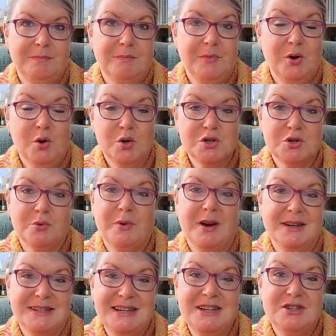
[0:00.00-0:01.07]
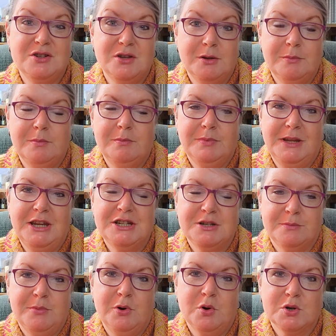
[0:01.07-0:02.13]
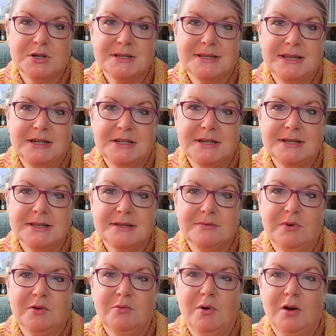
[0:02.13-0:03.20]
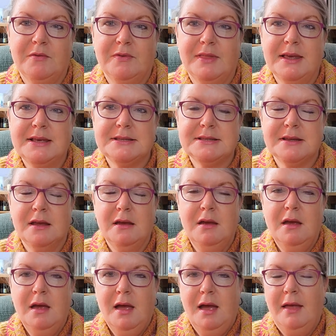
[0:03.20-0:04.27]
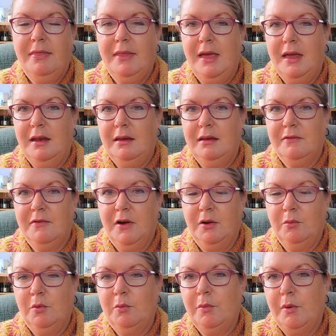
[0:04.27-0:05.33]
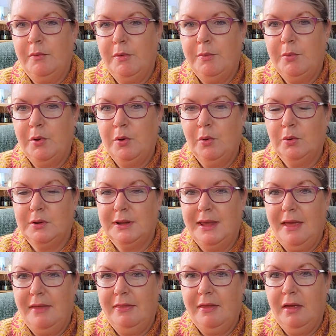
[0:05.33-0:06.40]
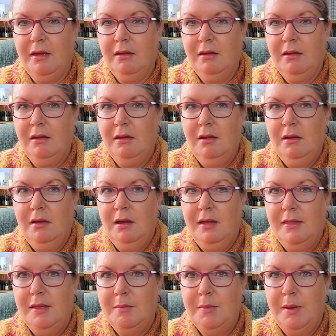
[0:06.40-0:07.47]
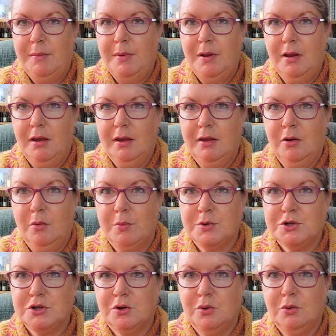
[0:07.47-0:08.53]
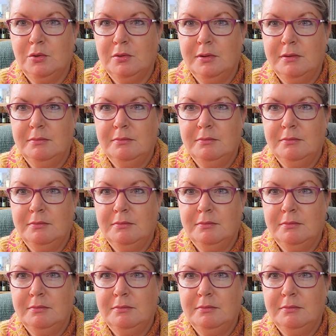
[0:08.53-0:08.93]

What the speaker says: brioche, or where I teach the brioche stitches required for this. And then the final one where we put it all together. And then maybe like an optional